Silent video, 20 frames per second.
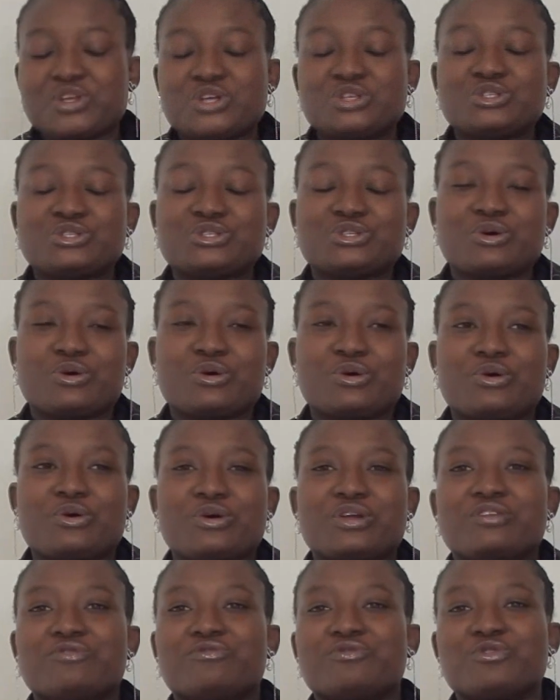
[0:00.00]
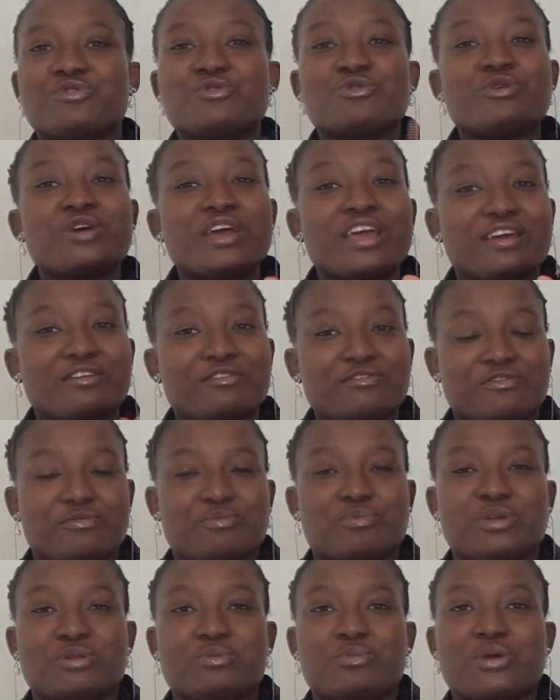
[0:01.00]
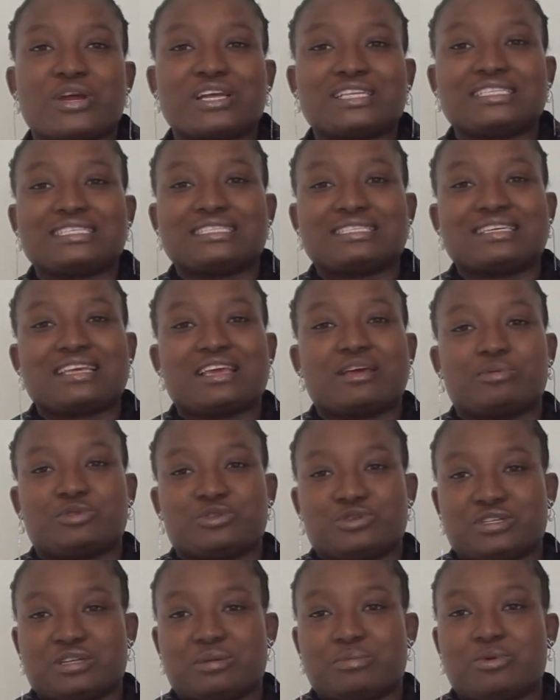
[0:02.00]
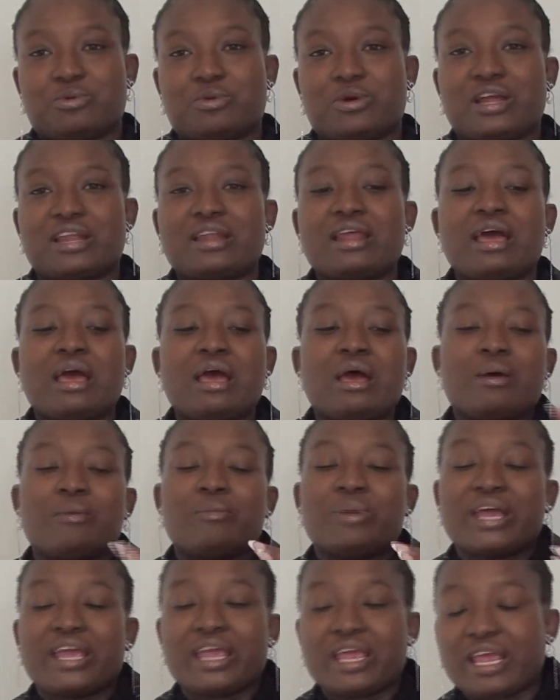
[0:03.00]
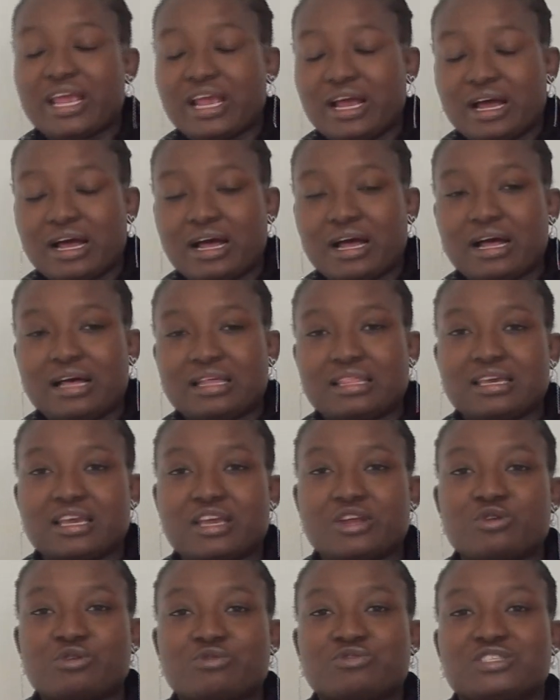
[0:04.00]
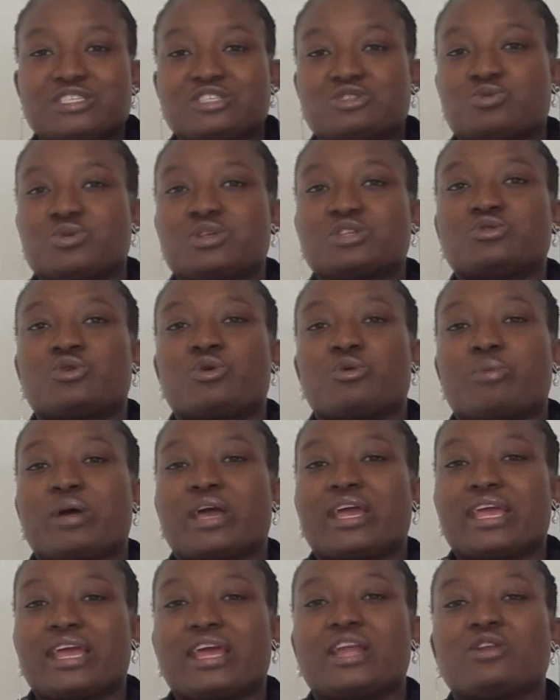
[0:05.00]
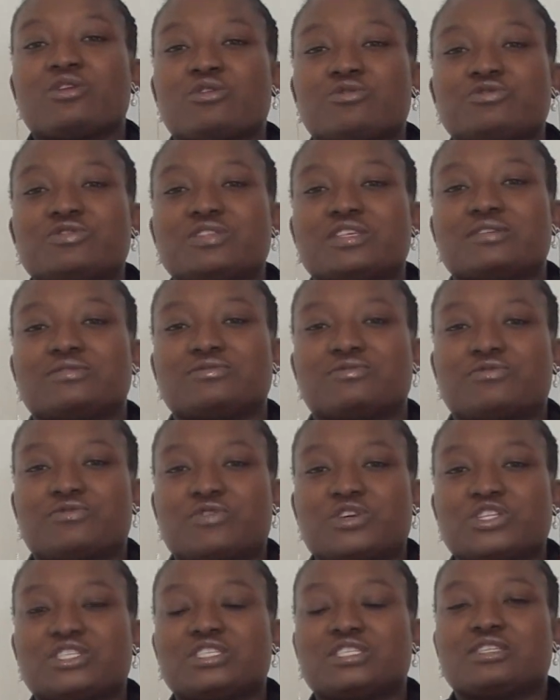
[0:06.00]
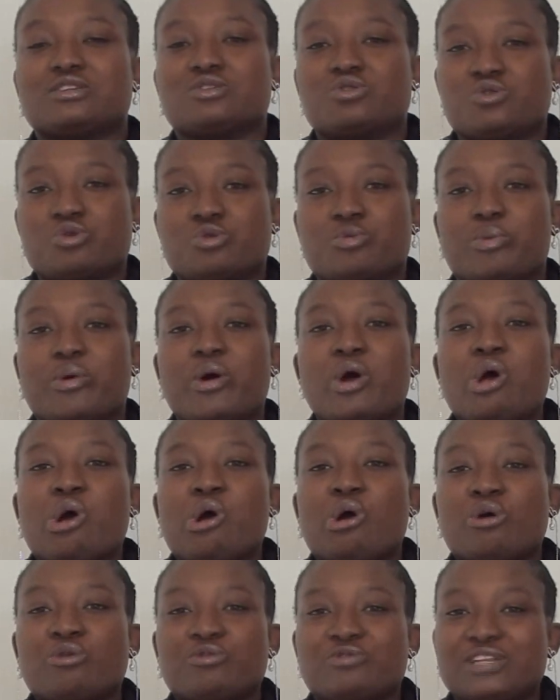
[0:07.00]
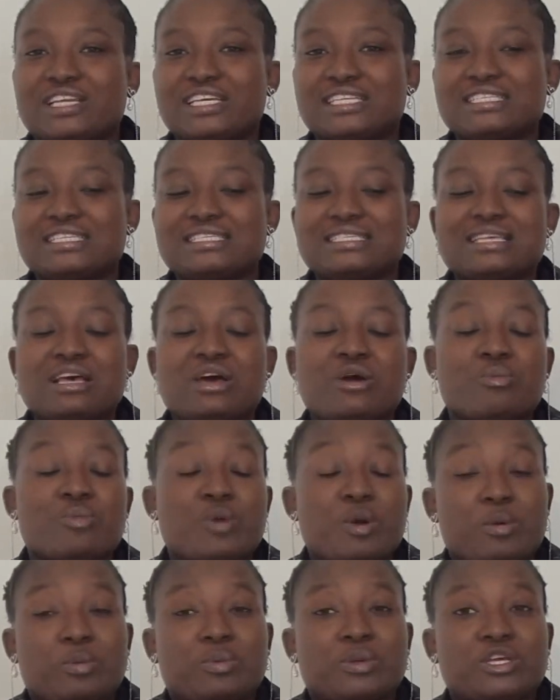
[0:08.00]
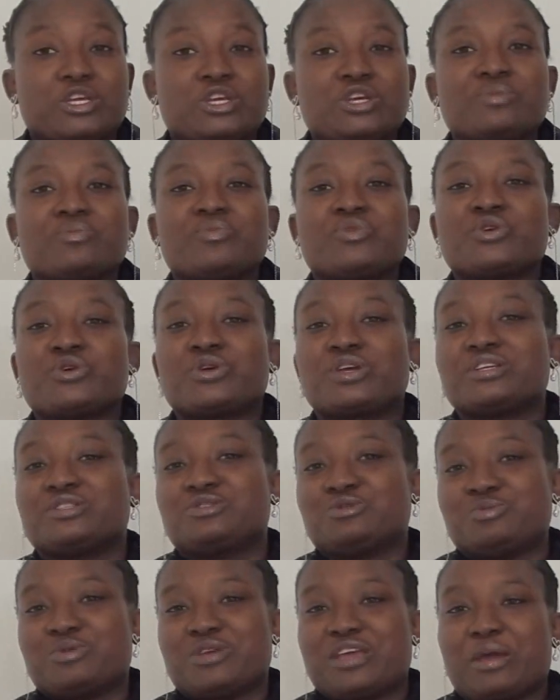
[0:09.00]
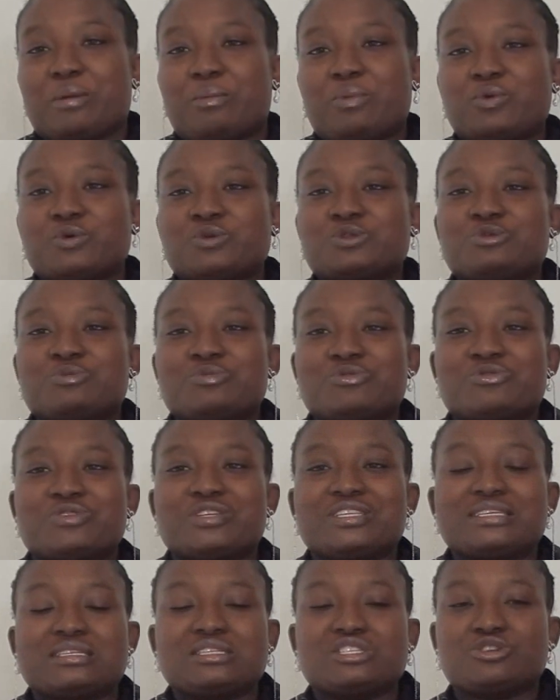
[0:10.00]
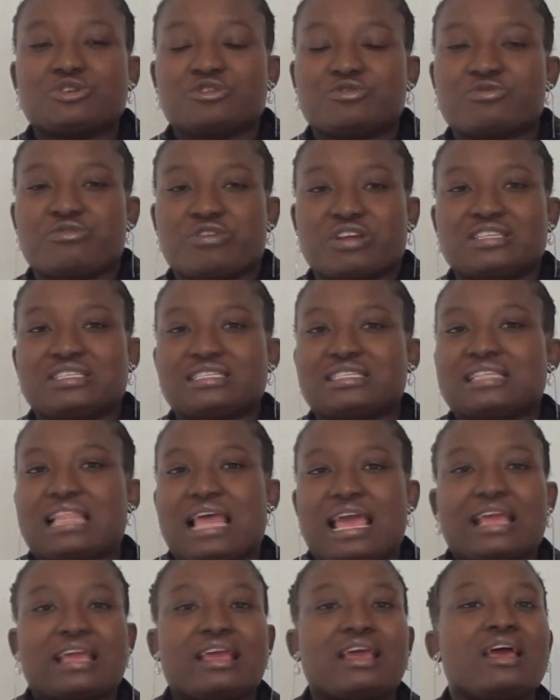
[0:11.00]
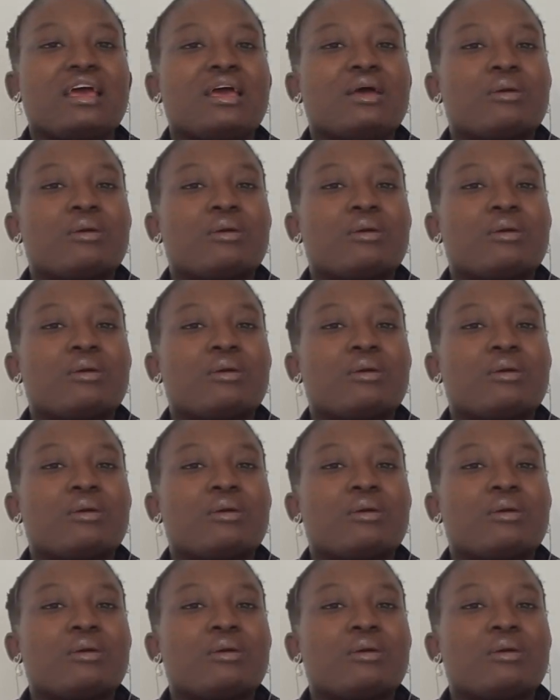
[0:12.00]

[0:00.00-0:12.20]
So if you have been practicing episode number one, by uh, the end of six weeks or by end of the first group of letters, probably your kids will be able to be reading short phrases like